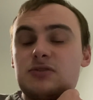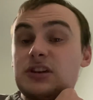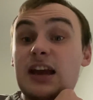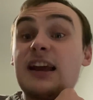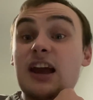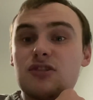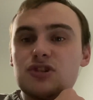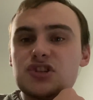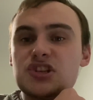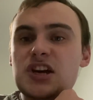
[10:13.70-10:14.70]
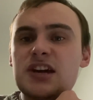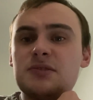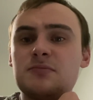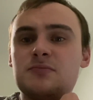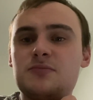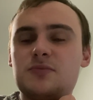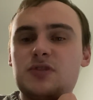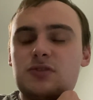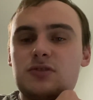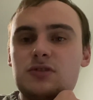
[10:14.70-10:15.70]
get across the Tyne
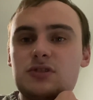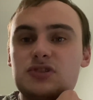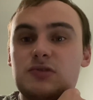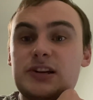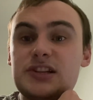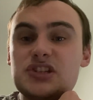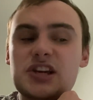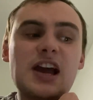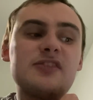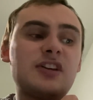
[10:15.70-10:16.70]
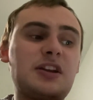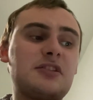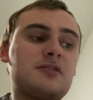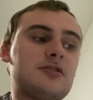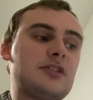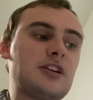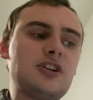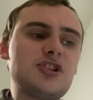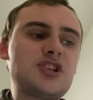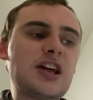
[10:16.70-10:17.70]
as quickly as I can, then
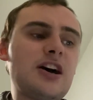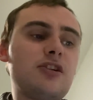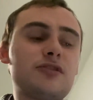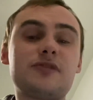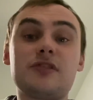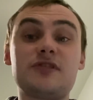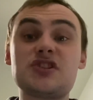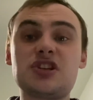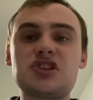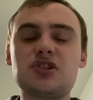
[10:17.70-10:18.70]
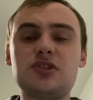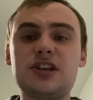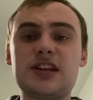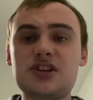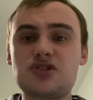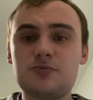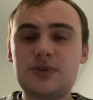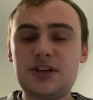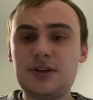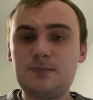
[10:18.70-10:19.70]
go to that, or if it's on a Sunday, that should
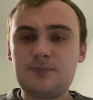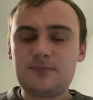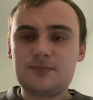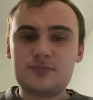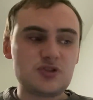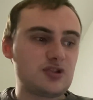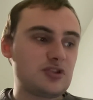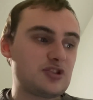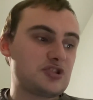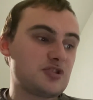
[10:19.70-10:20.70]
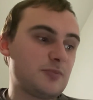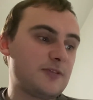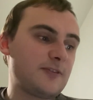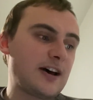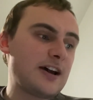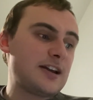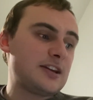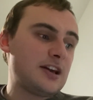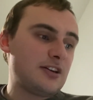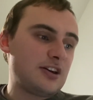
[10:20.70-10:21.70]
be
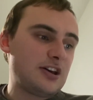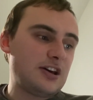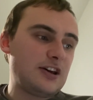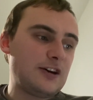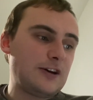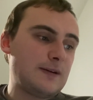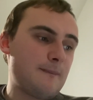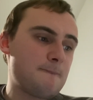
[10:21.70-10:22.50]
fine. But